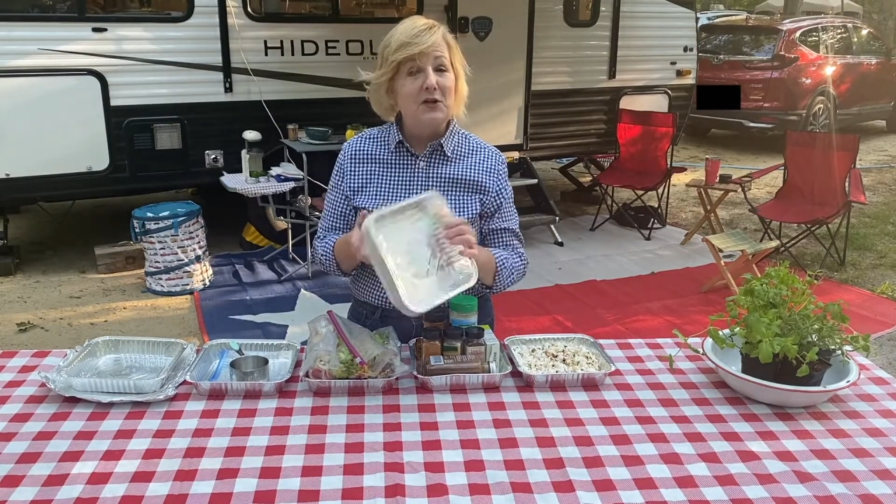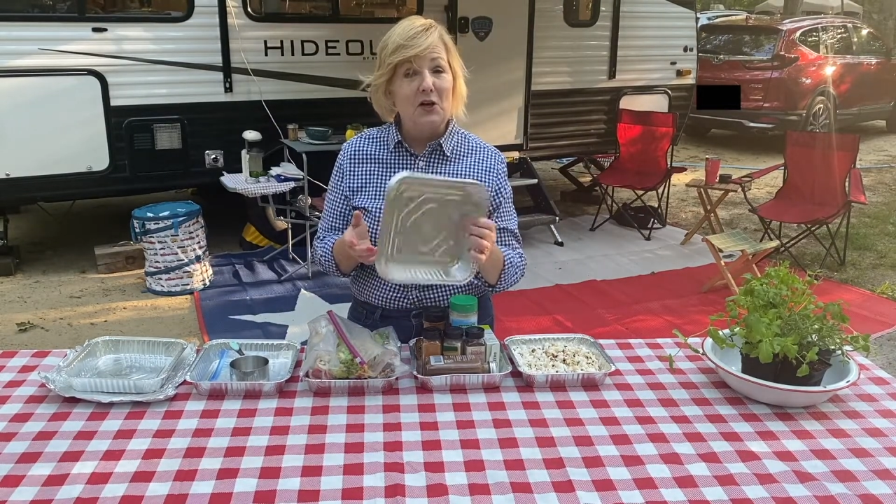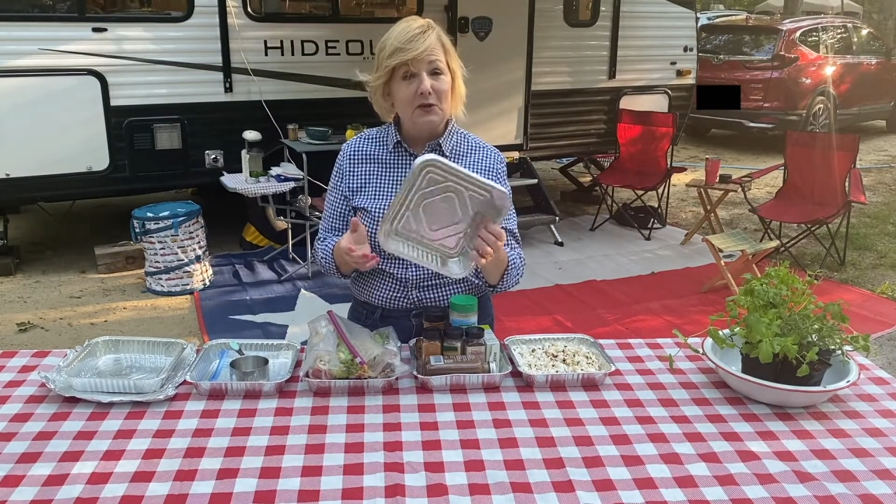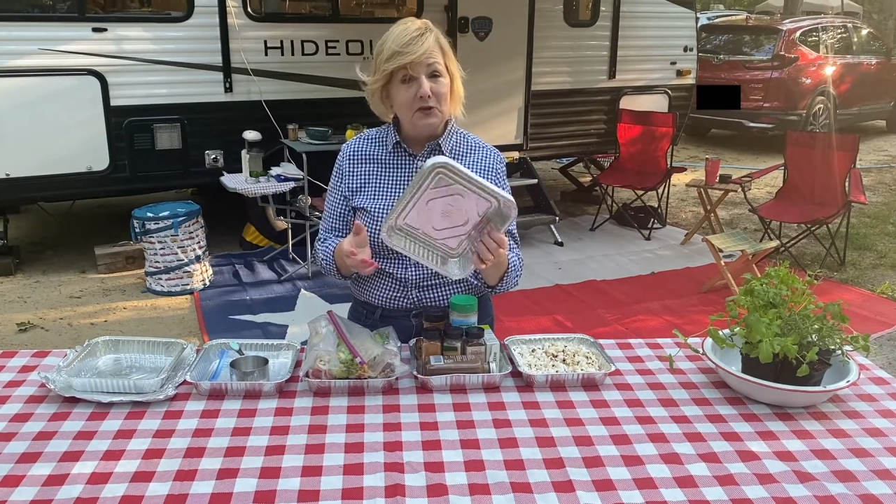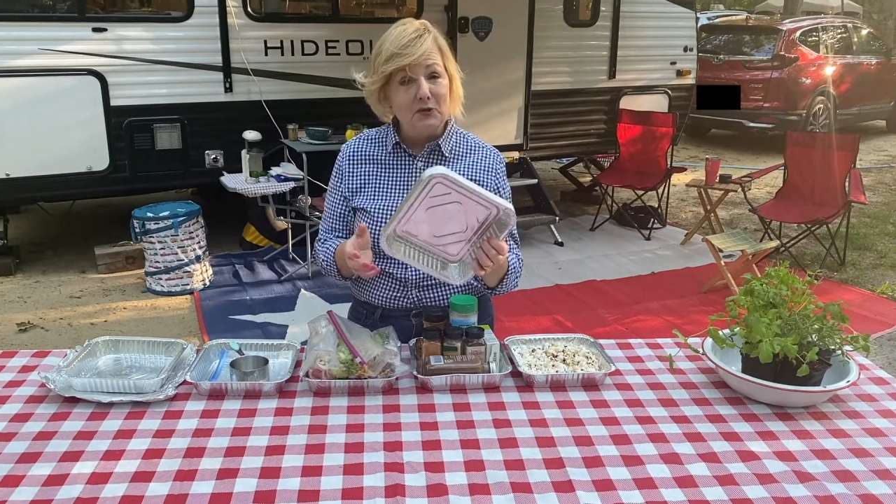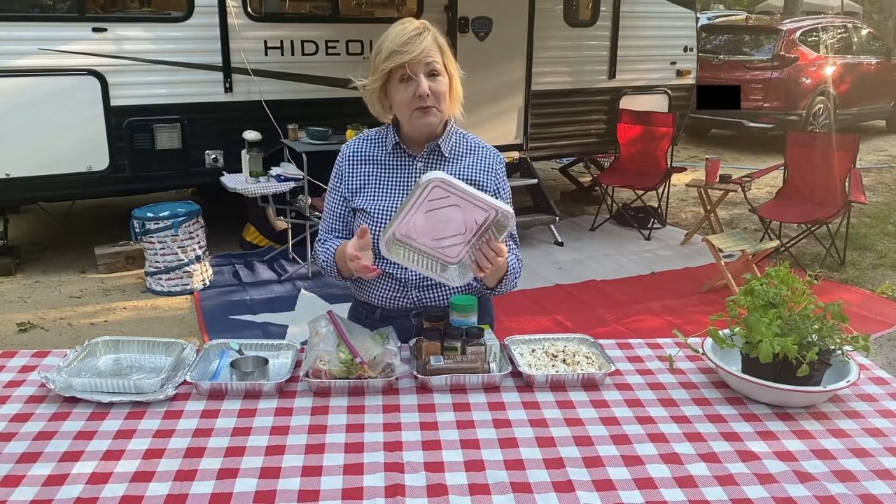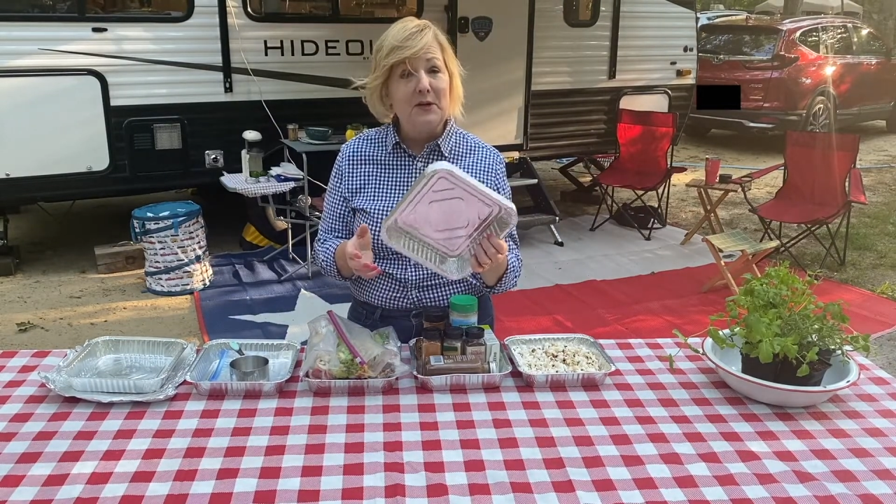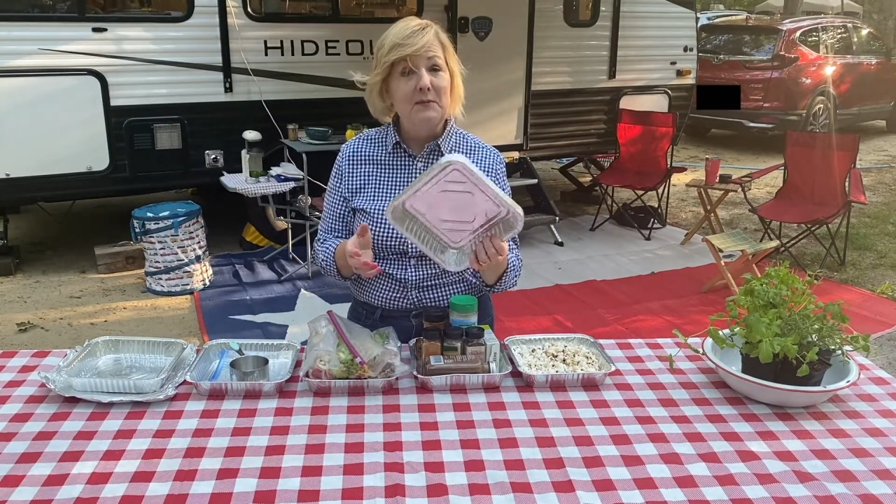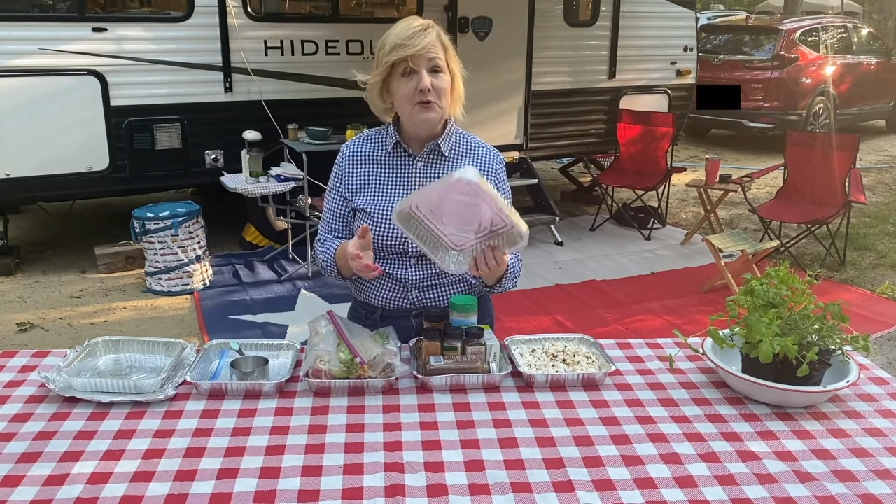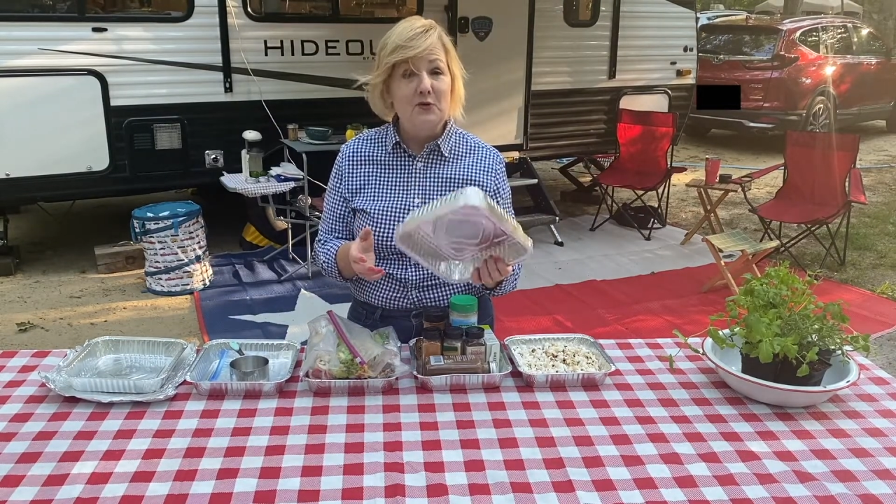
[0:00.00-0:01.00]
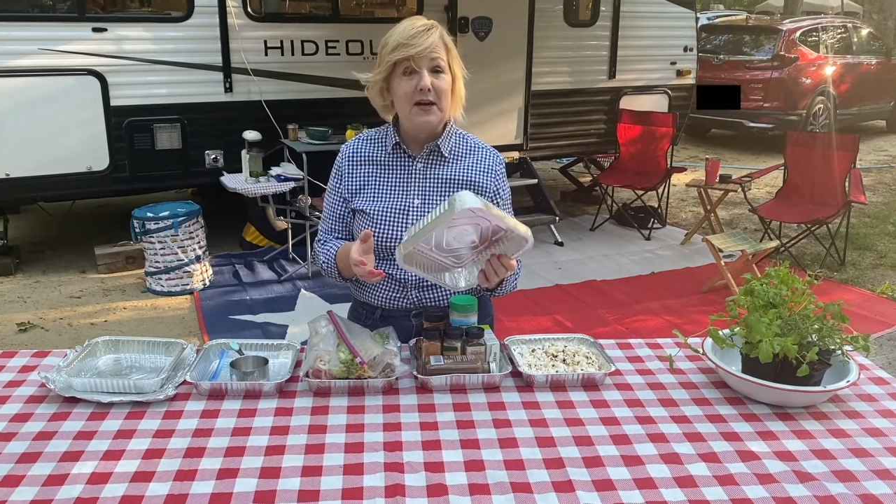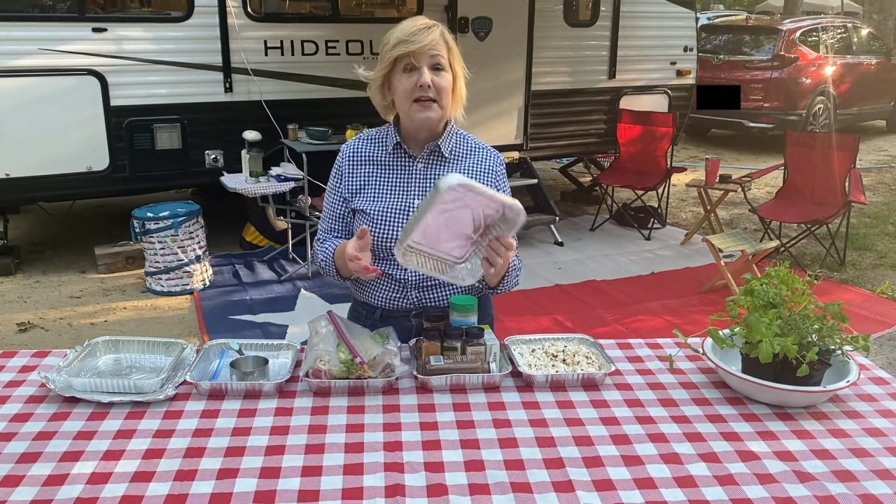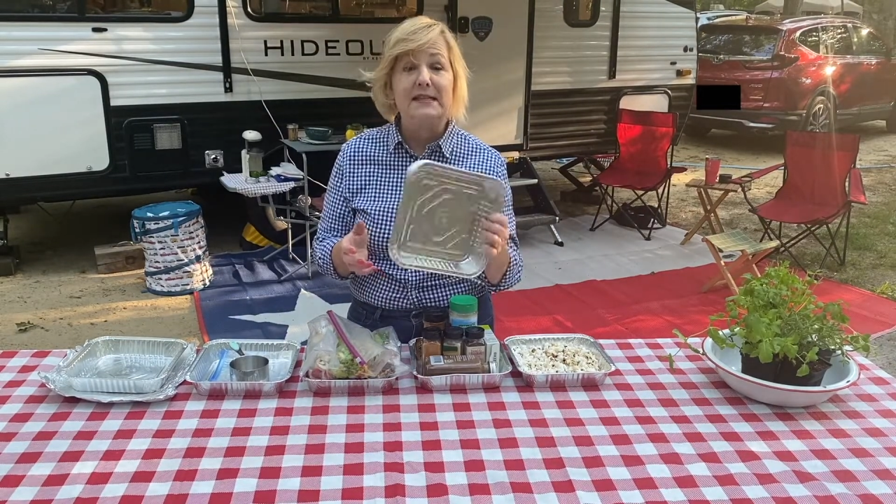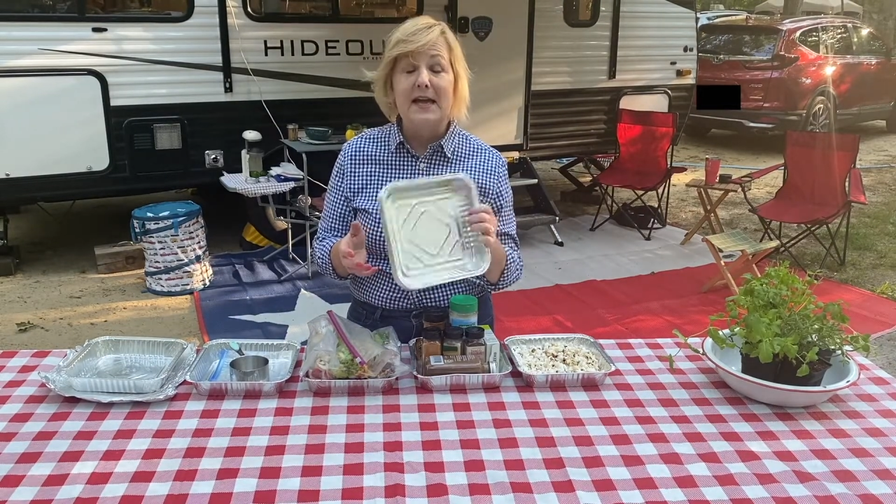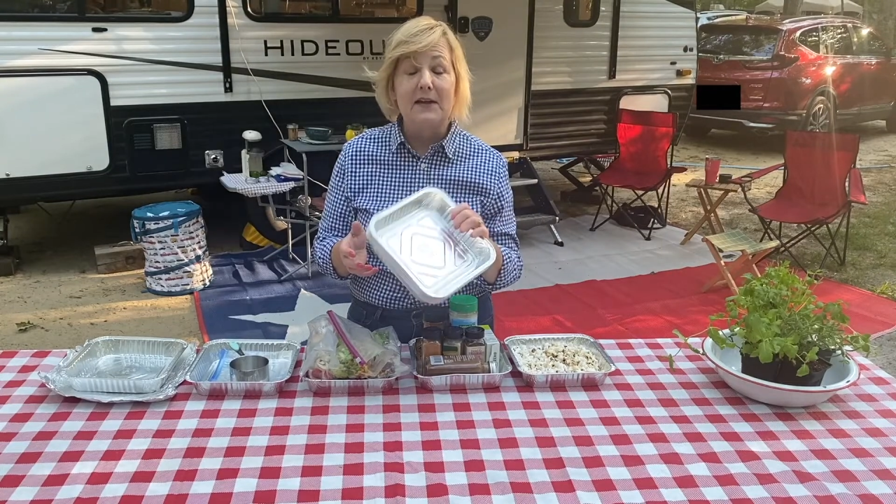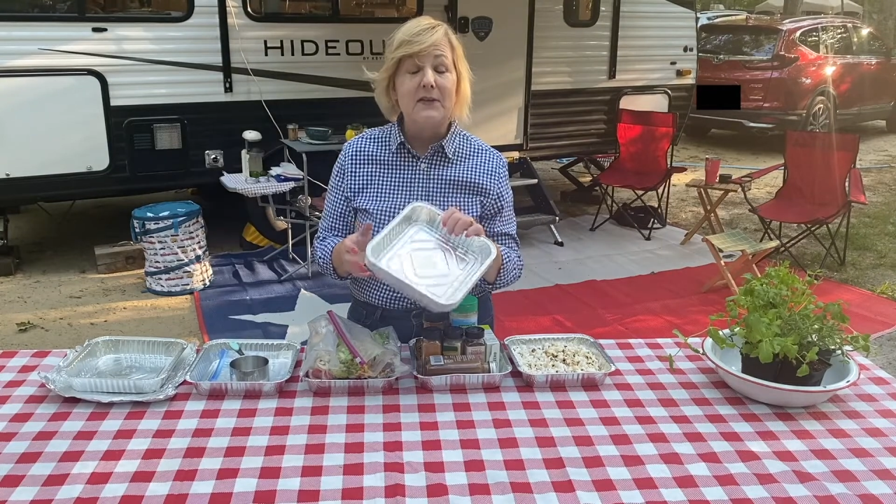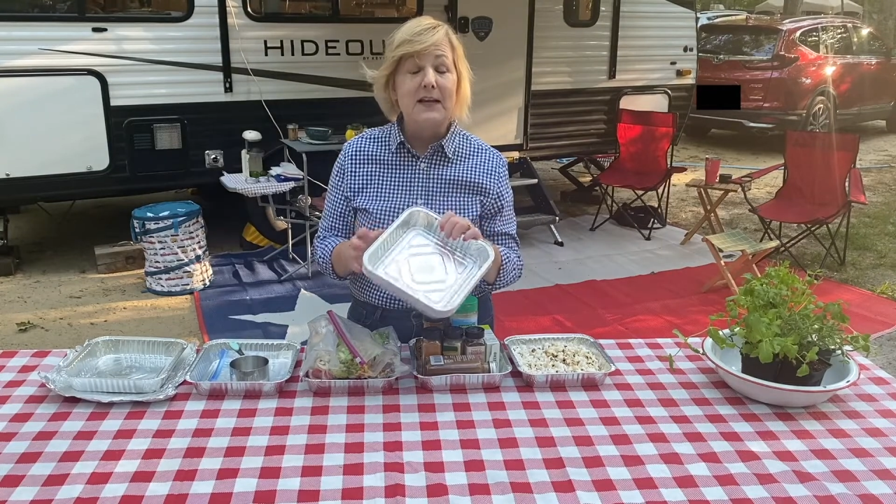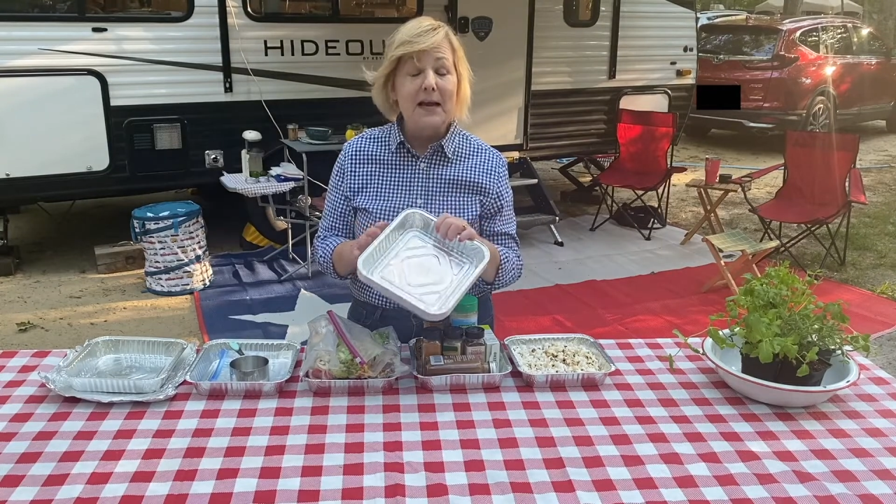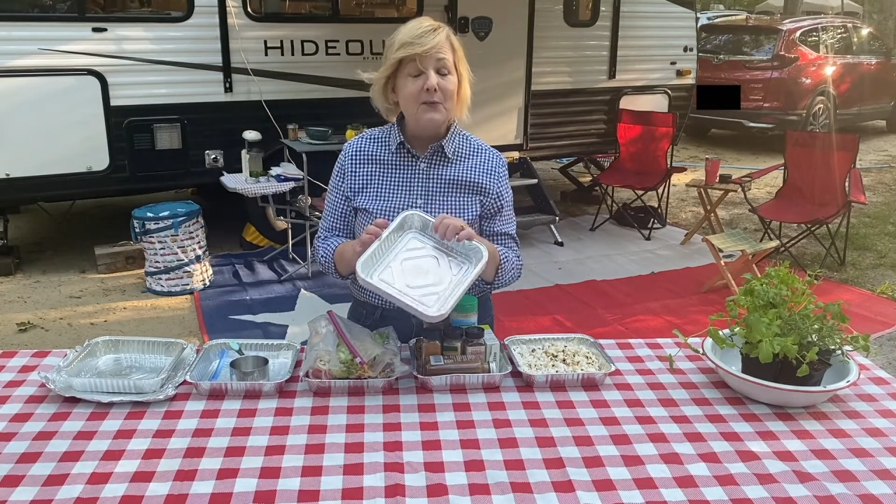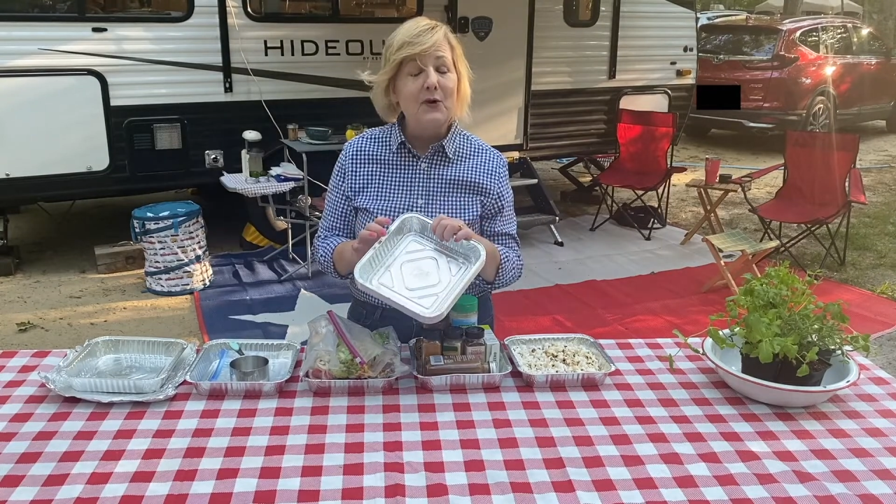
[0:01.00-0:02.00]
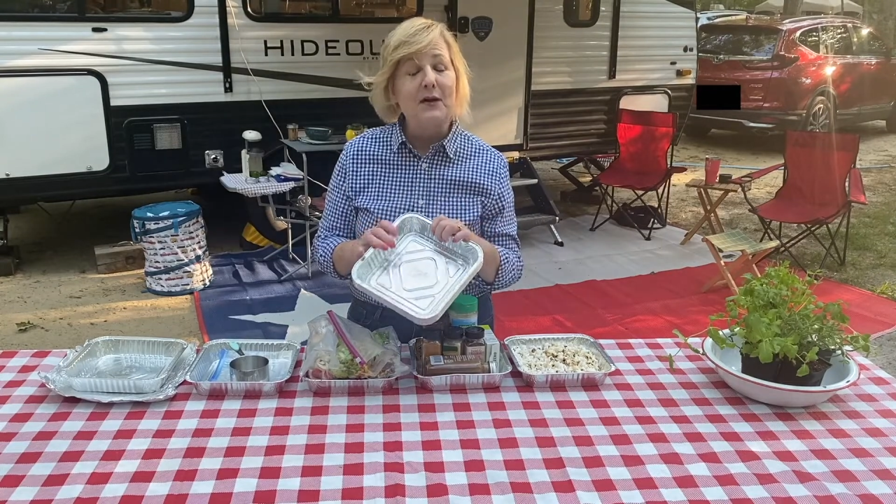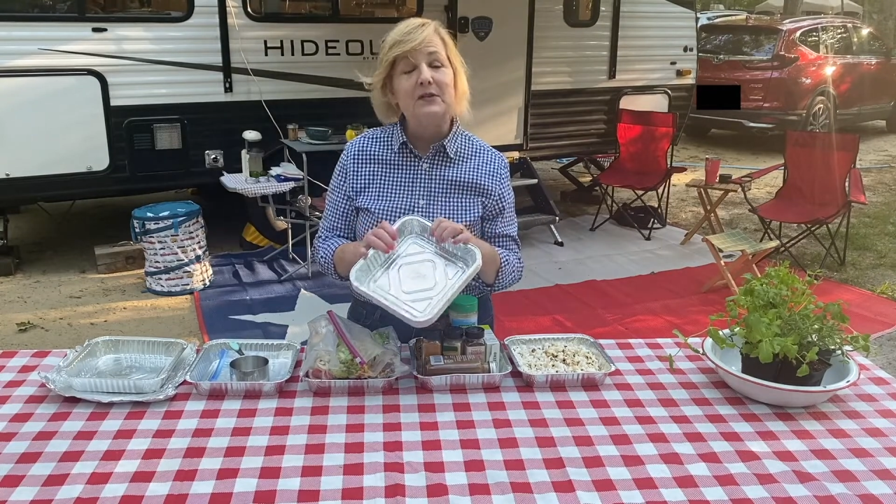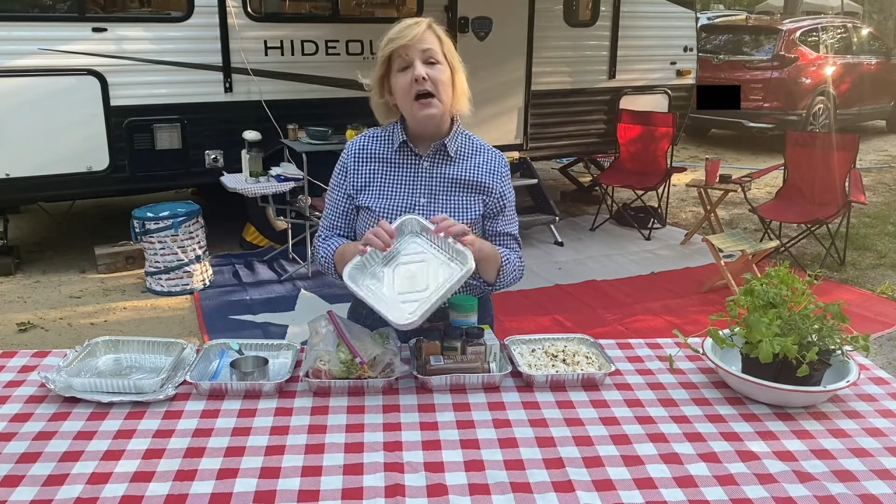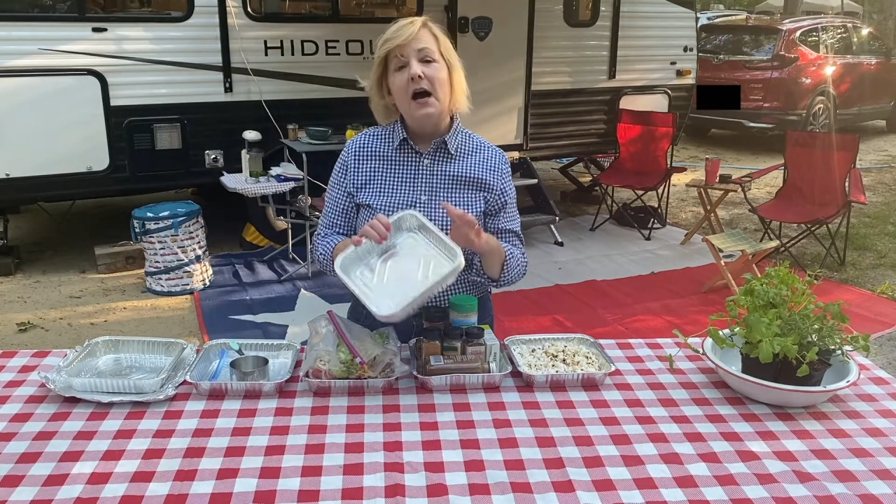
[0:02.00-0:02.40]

aluminum trays at the campground.